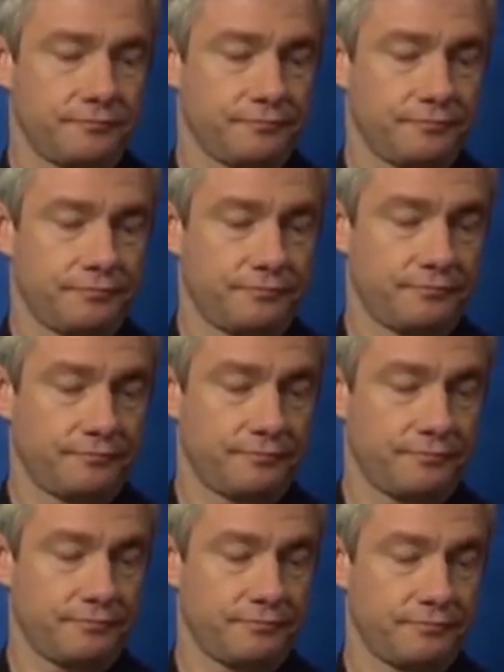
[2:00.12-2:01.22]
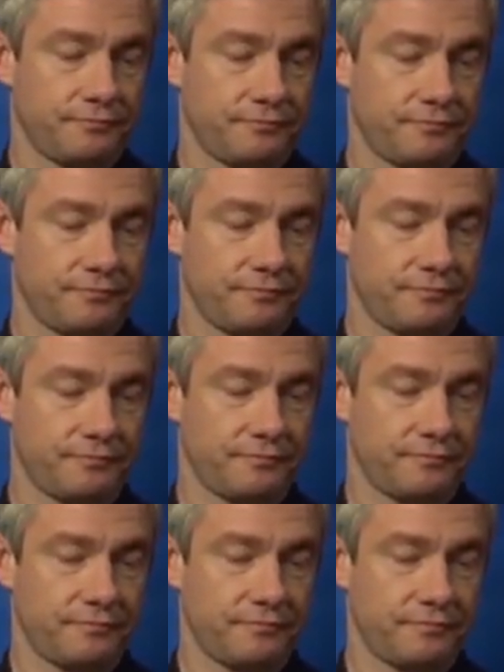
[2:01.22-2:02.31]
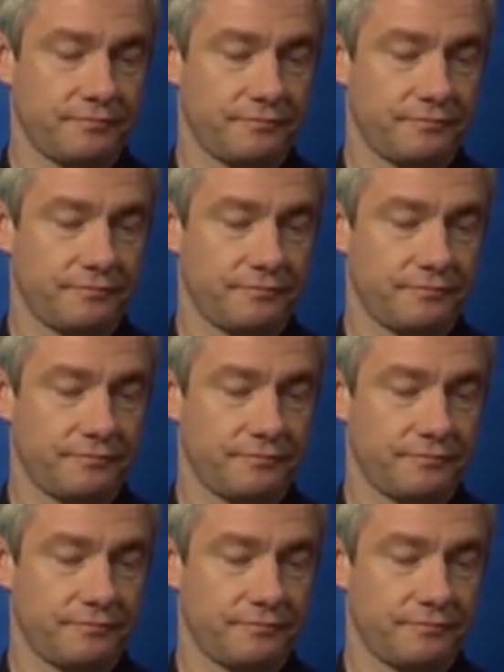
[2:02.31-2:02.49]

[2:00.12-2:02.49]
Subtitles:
The person shown says nothing.